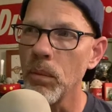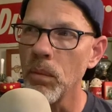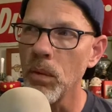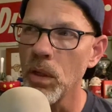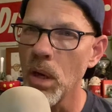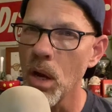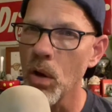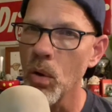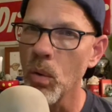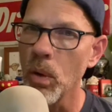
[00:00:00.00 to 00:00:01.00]
you
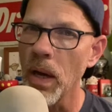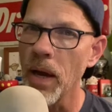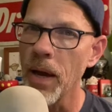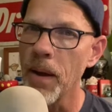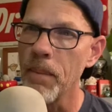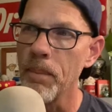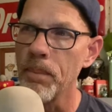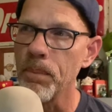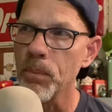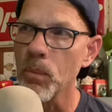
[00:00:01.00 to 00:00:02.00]
know,
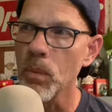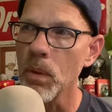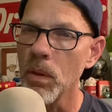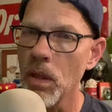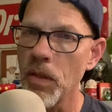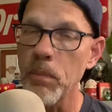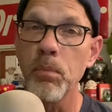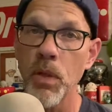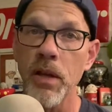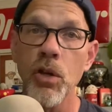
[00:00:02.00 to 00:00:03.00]
um, they
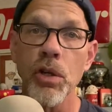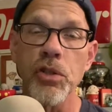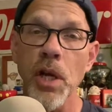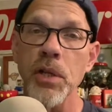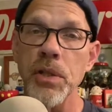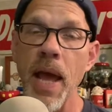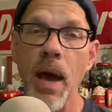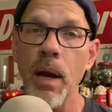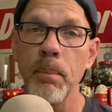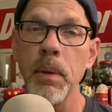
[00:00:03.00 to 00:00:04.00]
they could have shut us
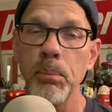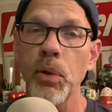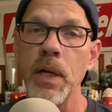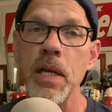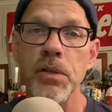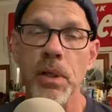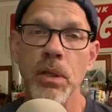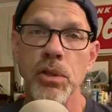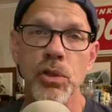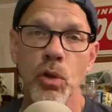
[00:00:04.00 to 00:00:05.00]
down. I mean, pretty easily,
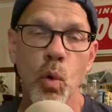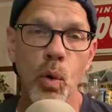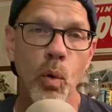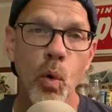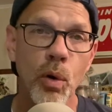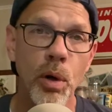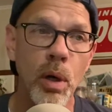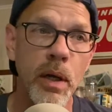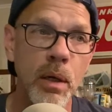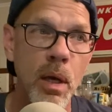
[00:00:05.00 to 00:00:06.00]
just a court order,
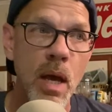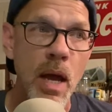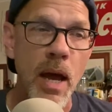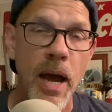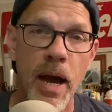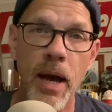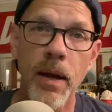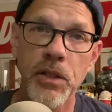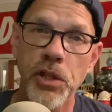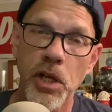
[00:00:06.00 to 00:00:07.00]
and uh,
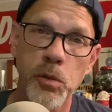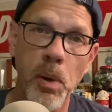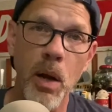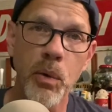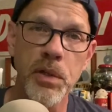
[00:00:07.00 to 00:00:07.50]
a judge probably would have